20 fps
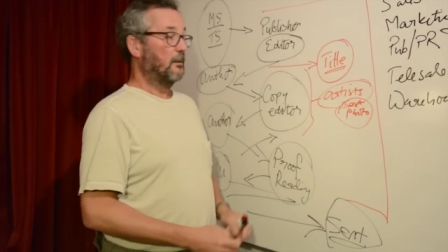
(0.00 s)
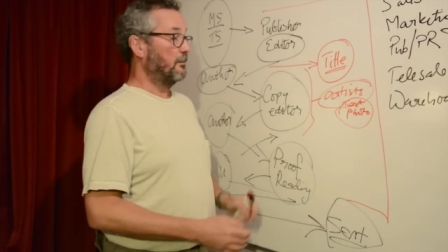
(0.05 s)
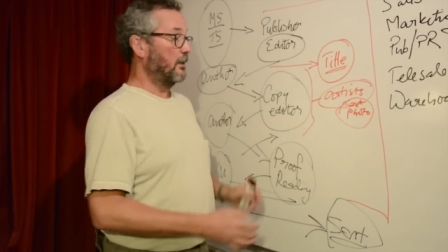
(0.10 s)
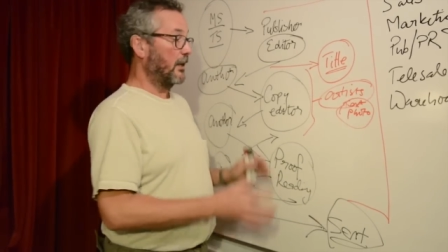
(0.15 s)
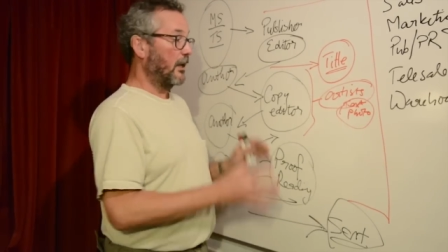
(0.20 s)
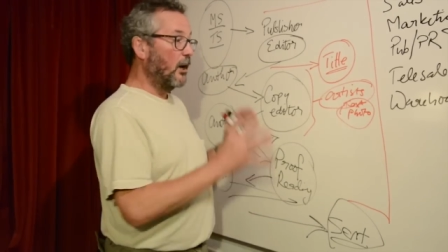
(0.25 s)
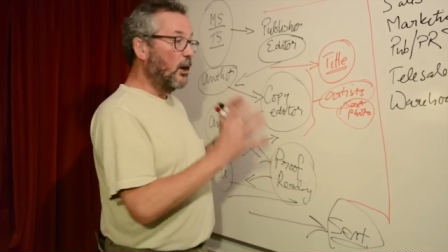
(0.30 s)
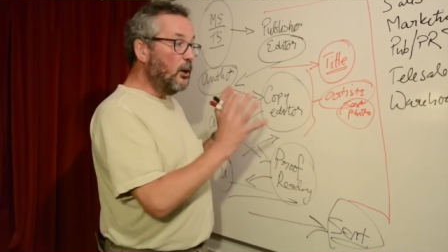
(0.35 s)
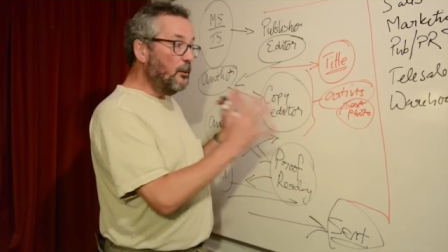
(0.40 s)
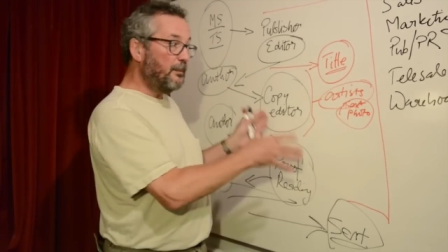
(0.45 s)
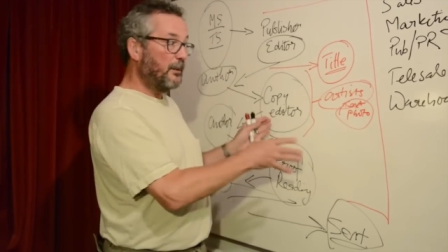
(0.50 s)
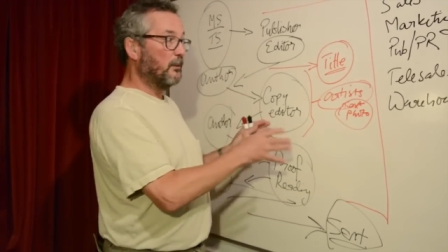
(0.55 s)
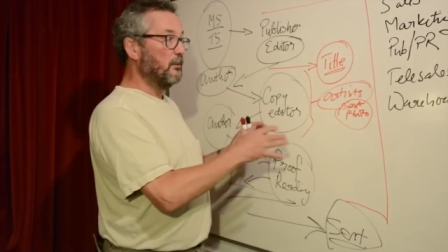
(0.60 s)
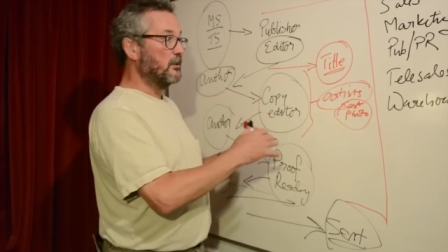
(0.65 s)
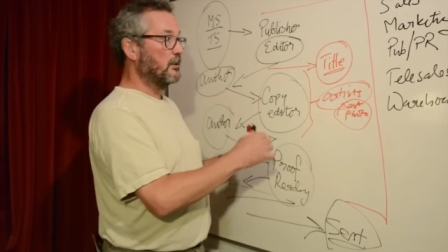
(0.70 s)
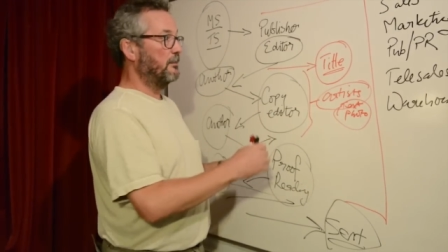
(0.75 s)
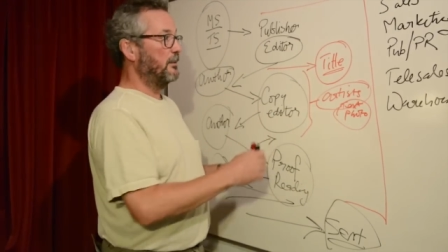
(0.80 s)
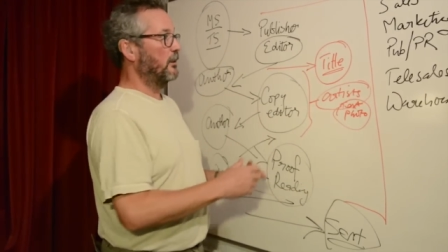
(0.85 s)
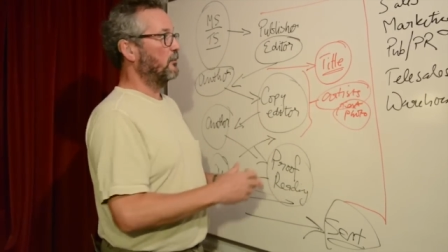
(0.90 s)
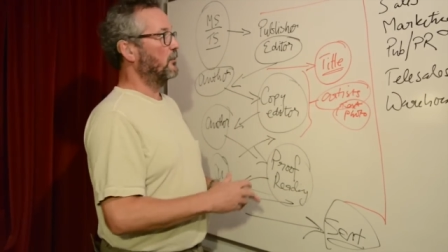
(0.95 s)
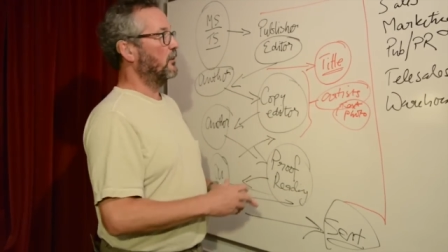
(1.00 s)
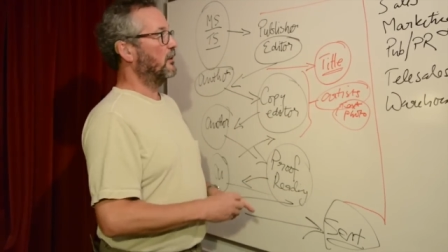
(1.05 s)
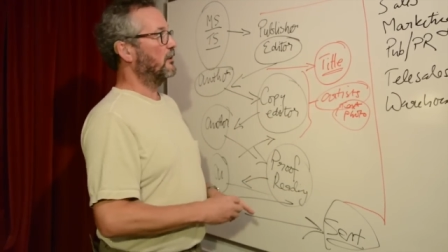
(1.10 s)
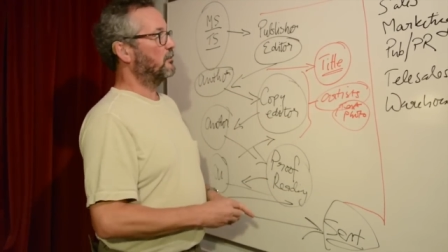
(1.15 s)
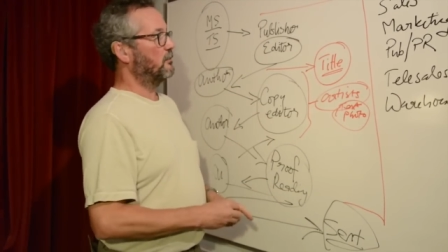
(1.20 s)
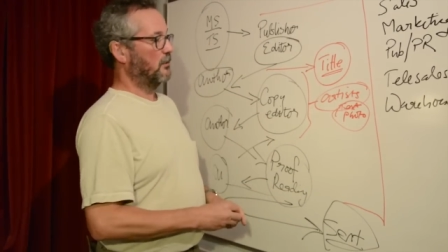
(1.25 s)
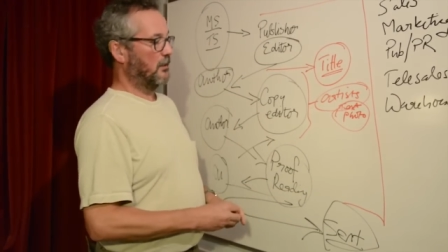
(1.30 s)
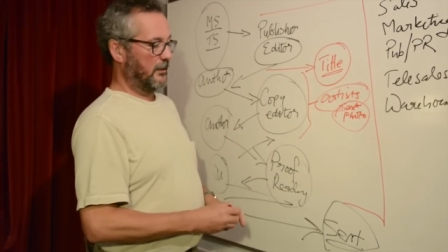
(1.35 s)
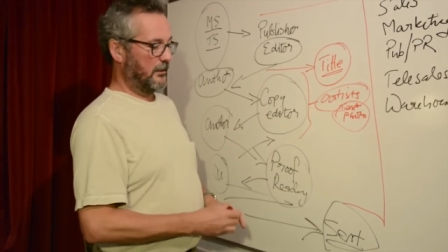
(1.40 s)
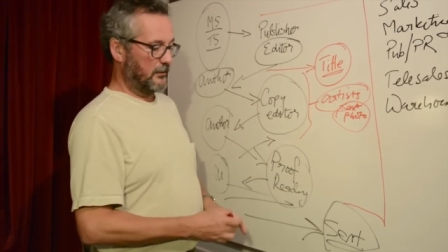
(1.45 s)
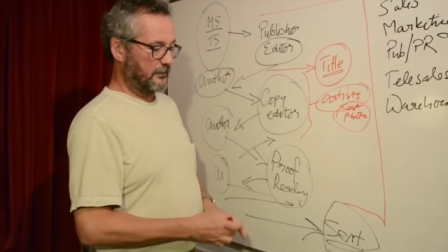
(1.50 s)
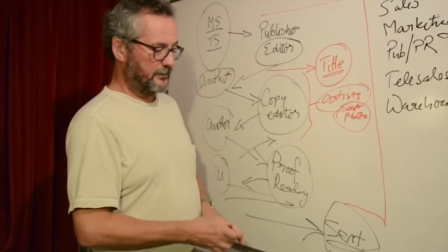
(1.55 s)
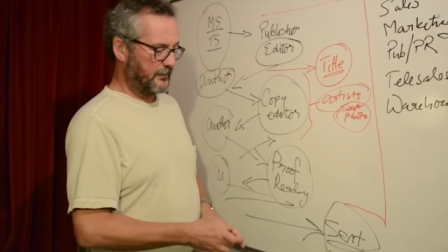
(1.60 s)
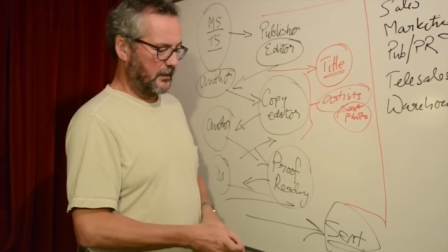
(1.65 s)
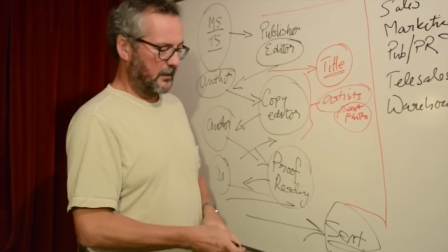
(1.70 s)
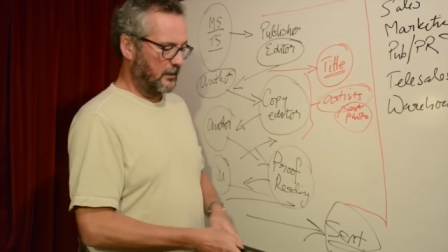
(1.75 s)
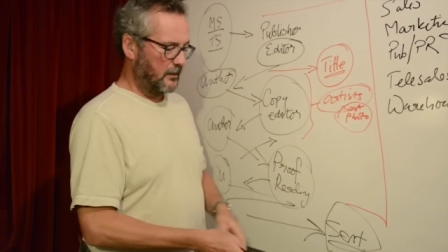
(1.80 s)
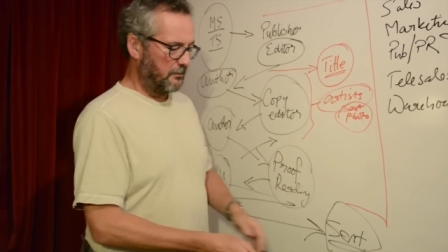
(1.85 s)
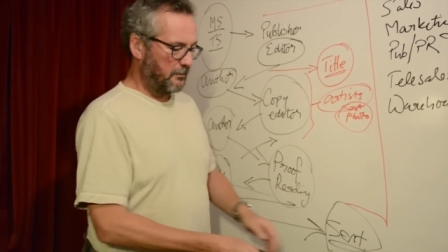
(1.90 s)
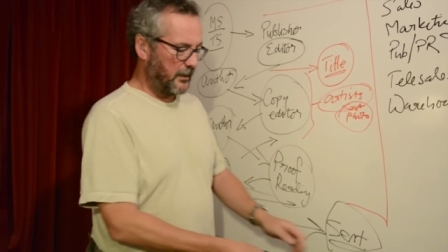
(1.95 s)
but I hope it was a bit worthwhile,
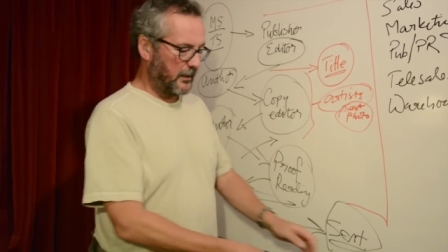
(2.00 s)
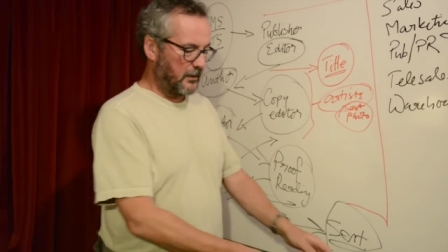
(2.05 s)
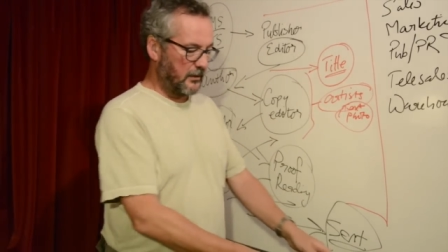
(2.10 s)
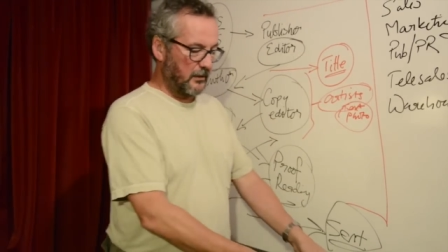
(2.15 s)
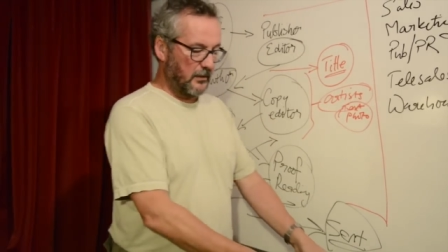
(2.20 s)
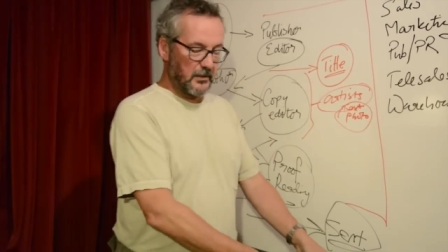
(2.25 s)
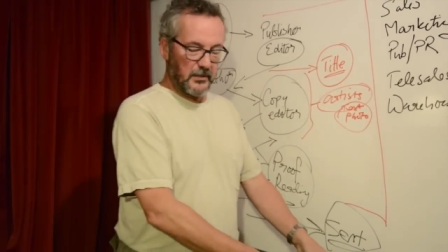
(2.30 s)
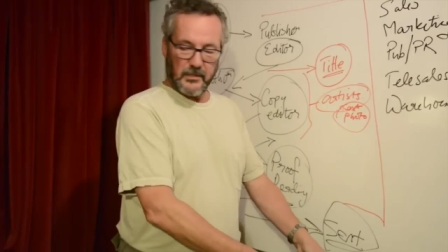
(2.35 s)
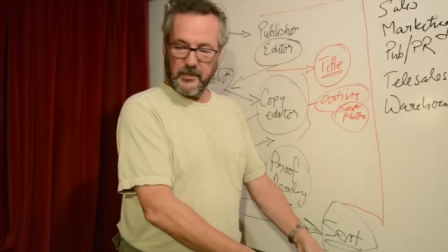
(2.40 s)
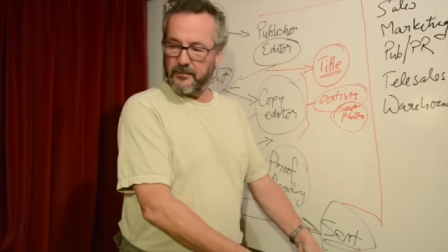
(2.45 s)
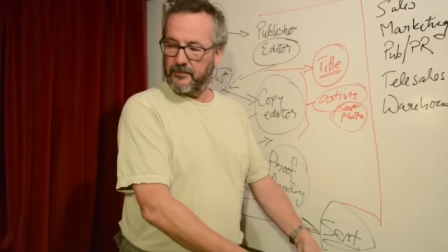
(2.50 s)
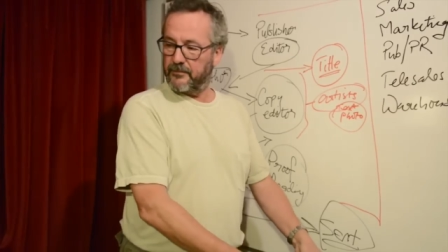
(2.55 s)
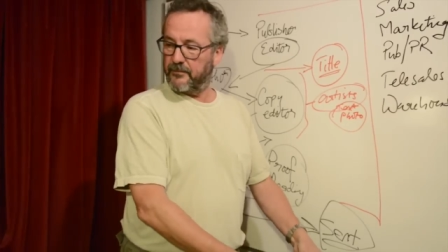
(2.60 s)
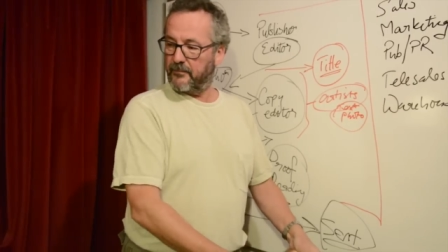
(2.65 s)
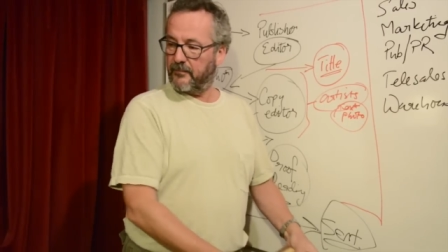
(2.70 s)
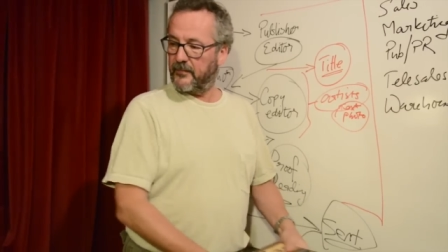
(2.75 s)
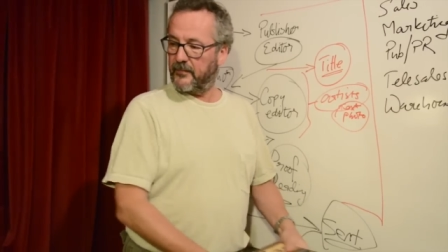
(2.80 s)
because